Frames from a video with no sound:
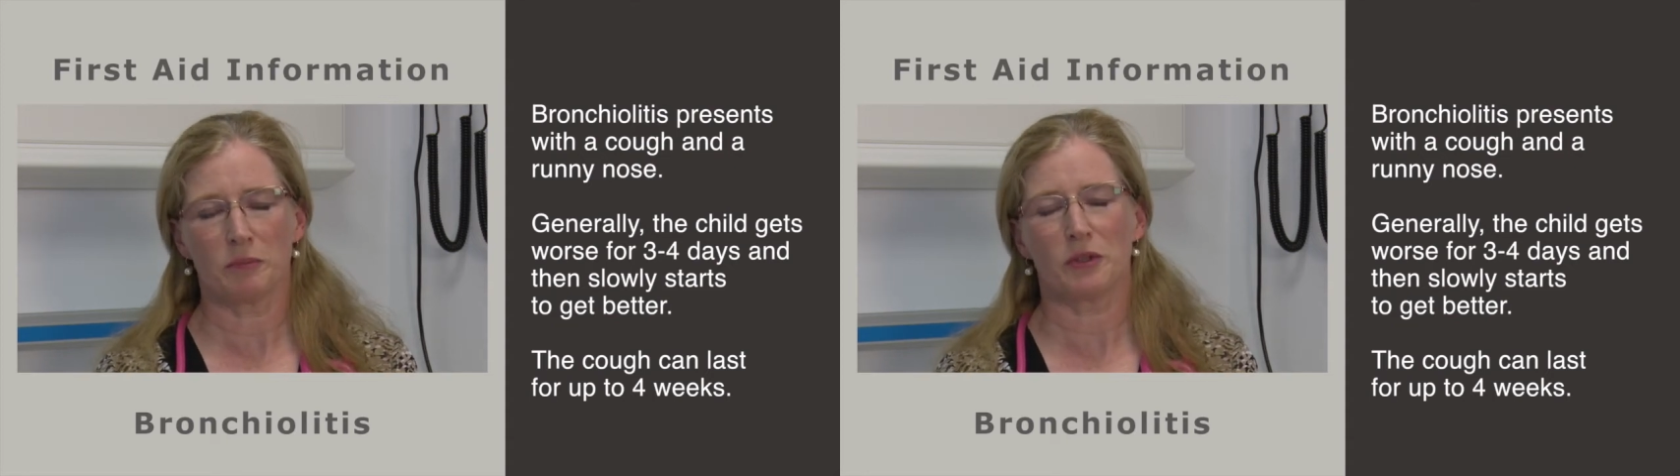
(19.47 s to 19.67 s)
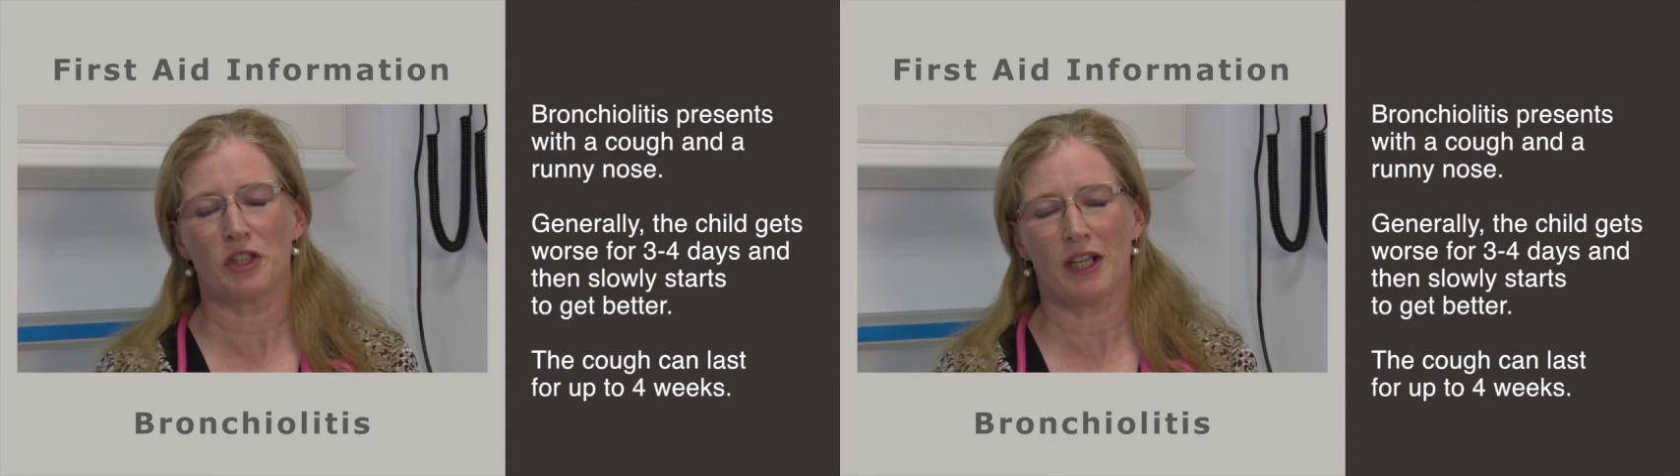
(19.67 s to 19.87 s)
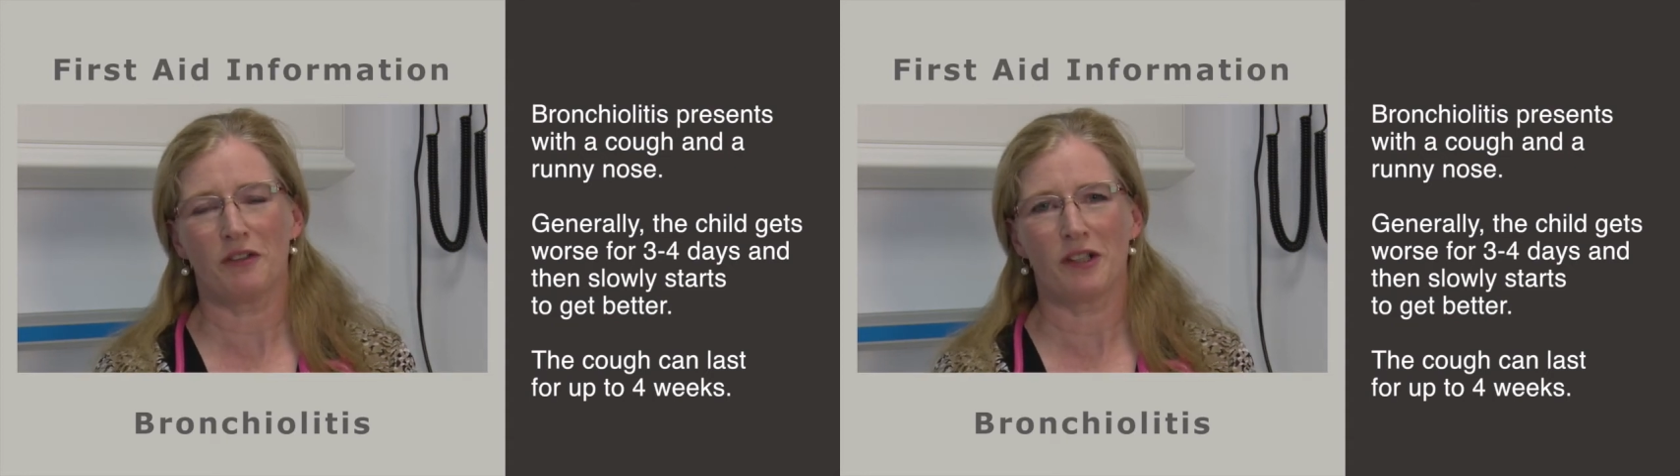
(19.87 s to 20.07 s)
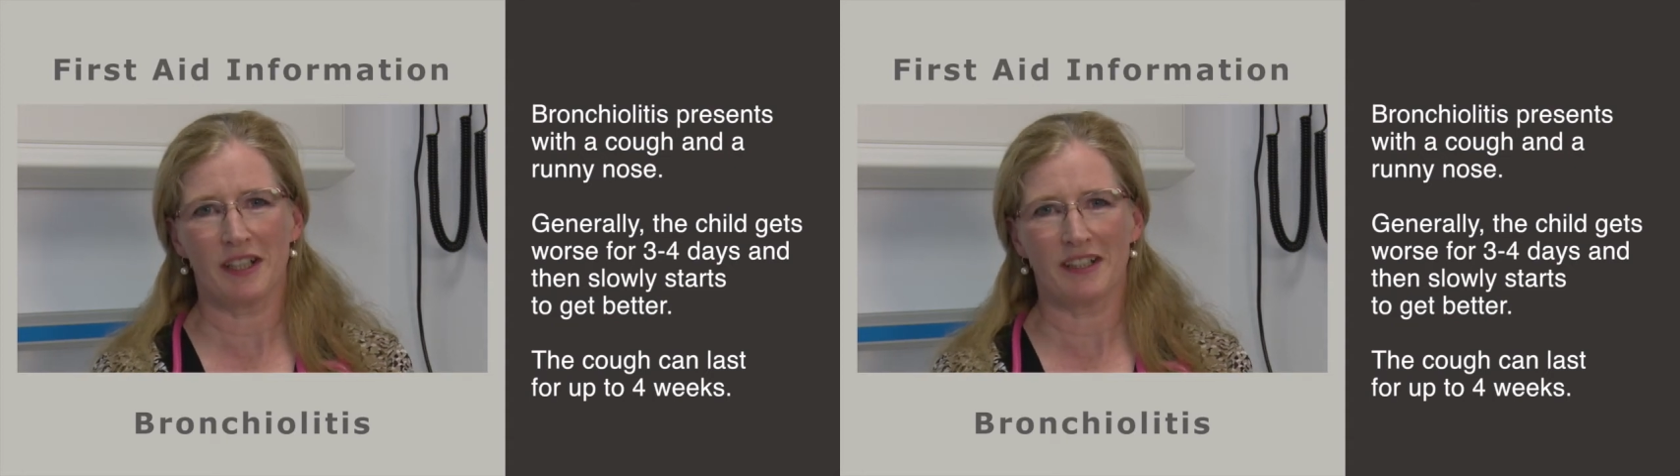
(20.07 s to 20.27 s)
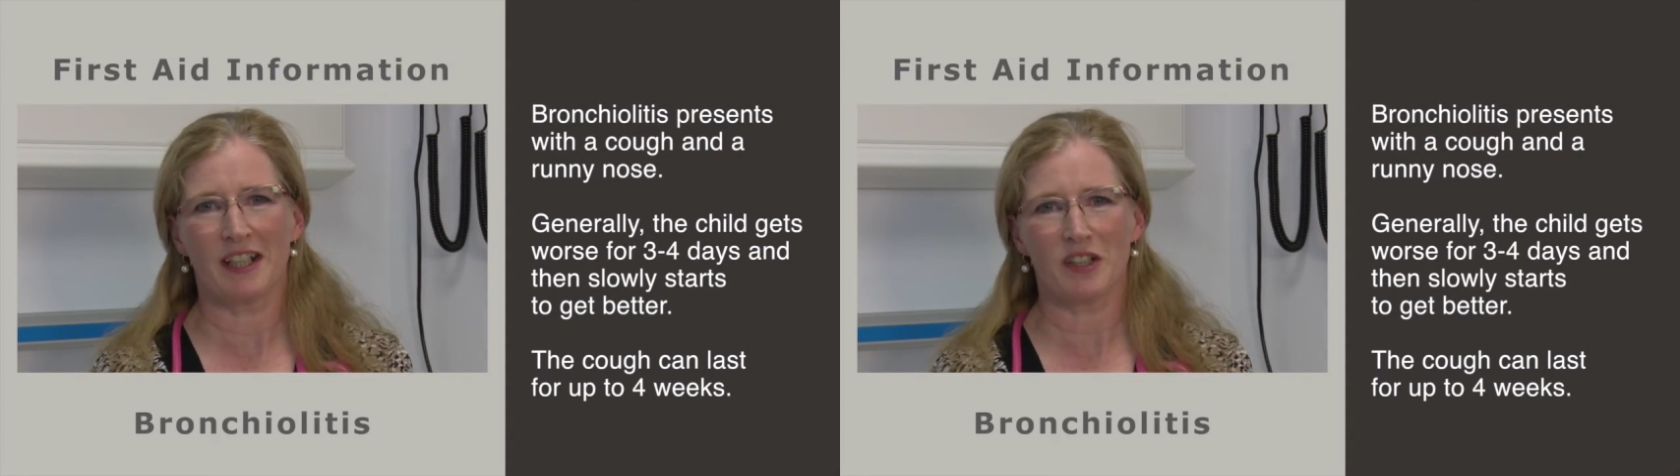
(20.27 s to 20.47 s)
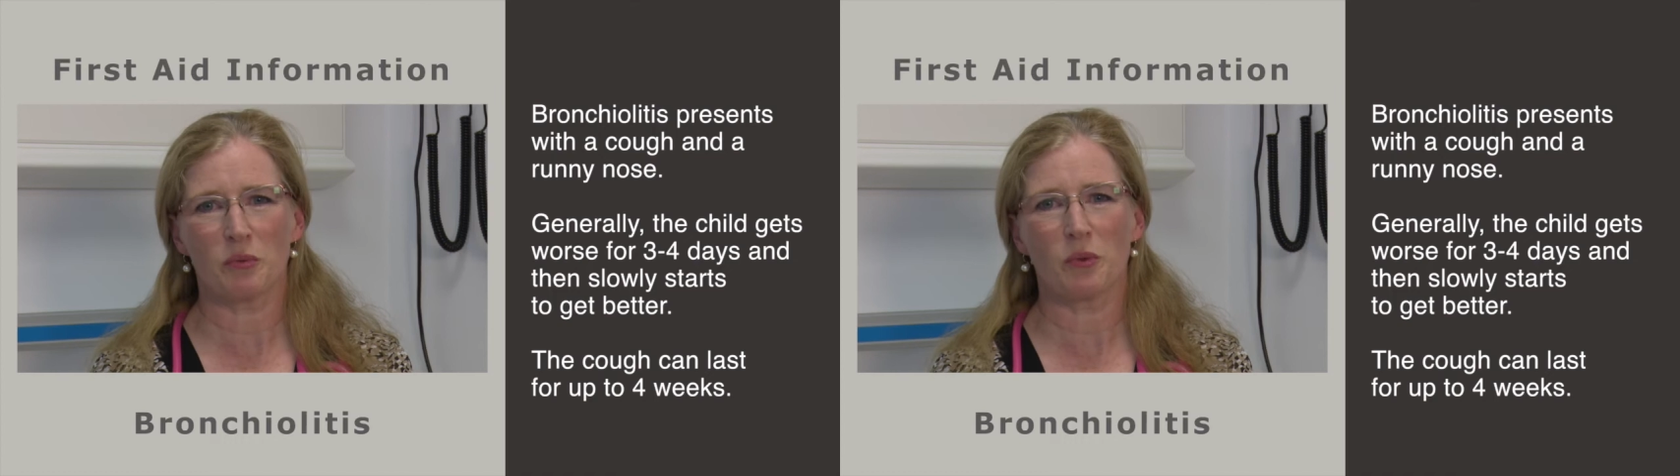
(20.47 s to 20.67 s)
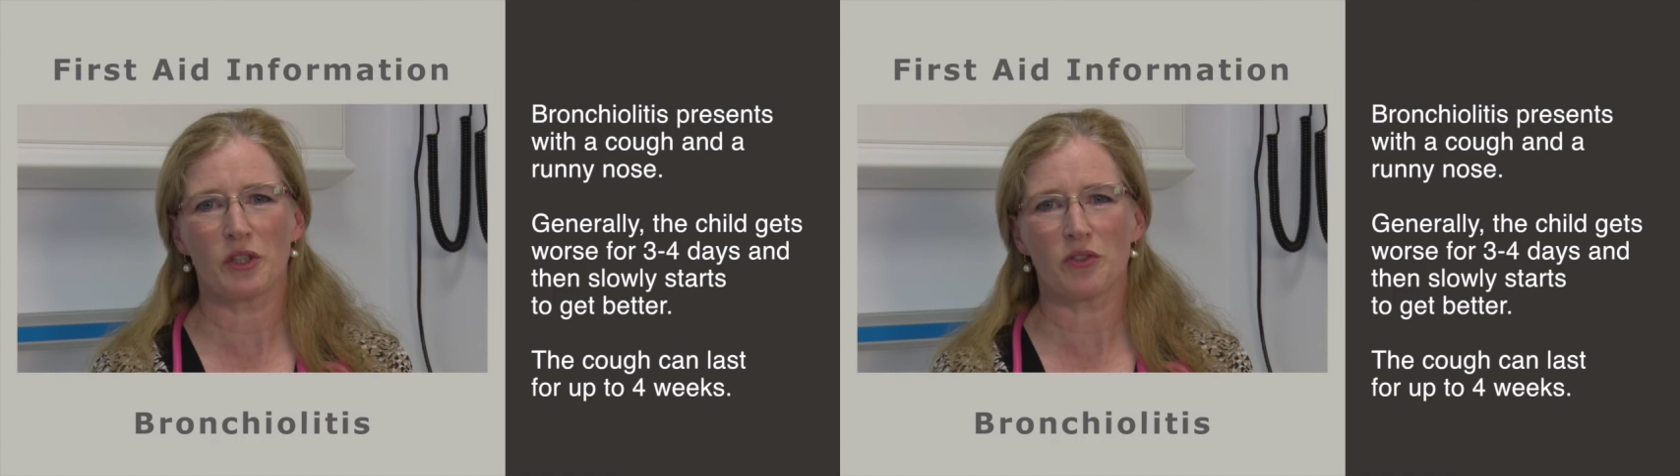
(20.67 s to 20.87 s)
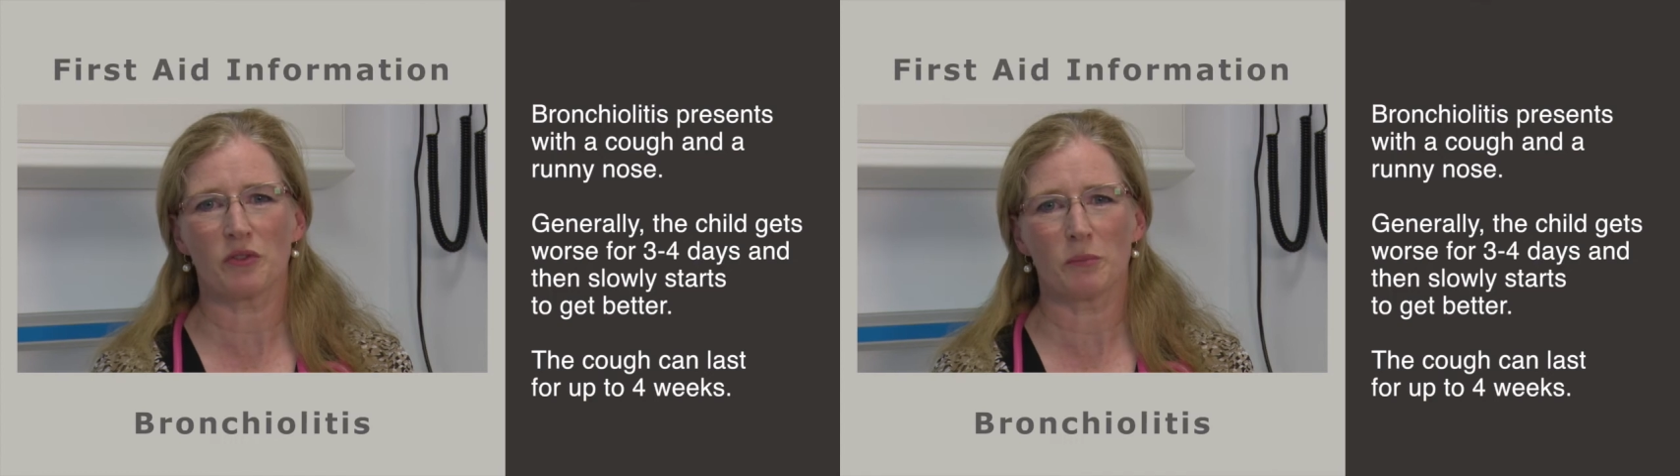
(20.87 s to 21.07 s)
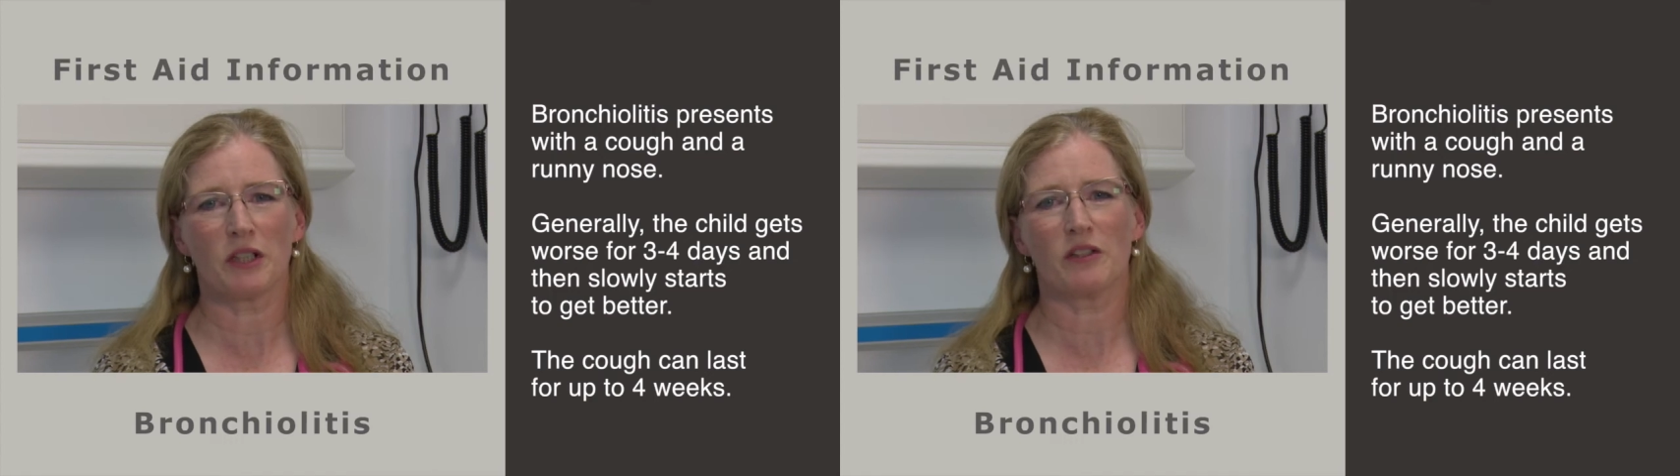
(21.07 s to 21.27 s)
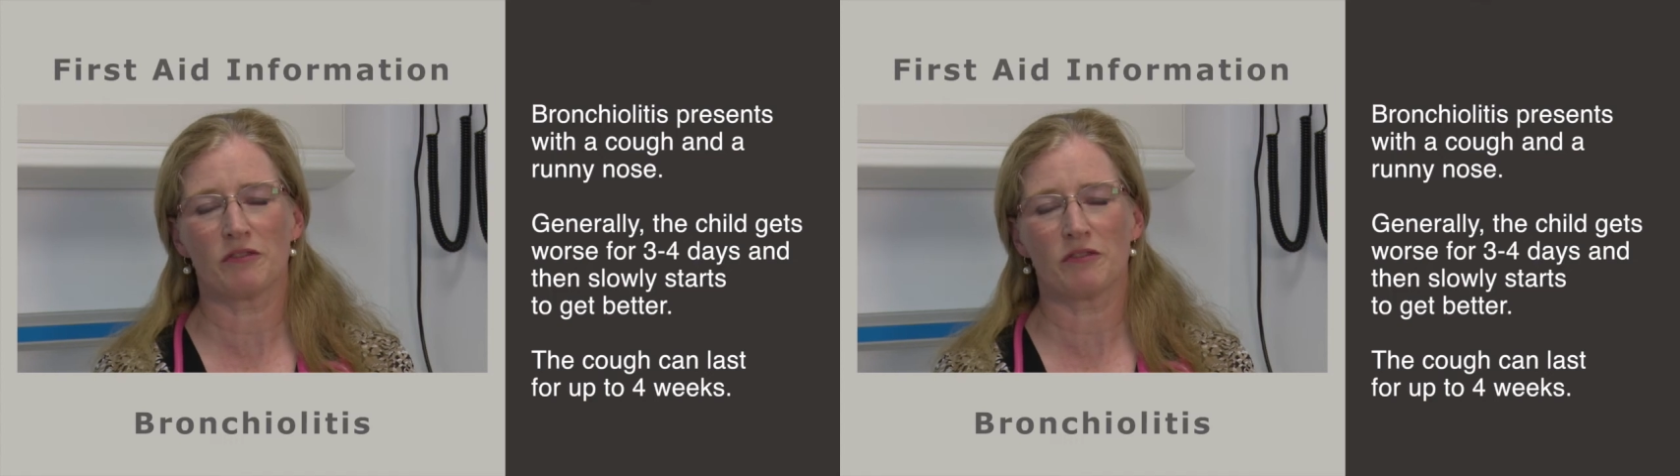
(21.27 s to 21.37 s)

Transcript: but generally it gets worse for about